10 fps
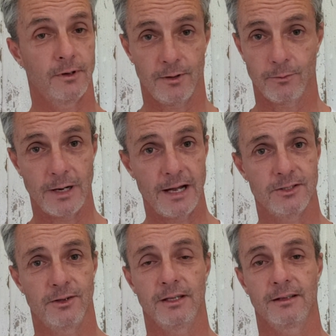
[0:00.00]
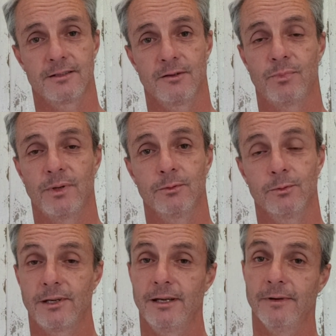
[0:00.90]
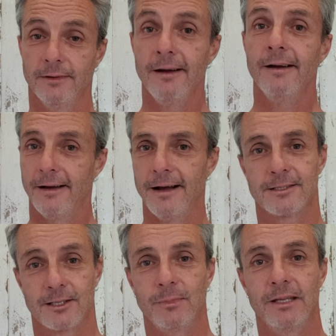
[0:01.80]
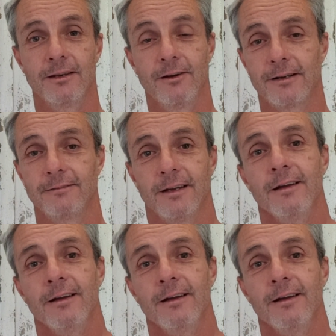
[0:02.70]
a whole range of things that people keep asking me that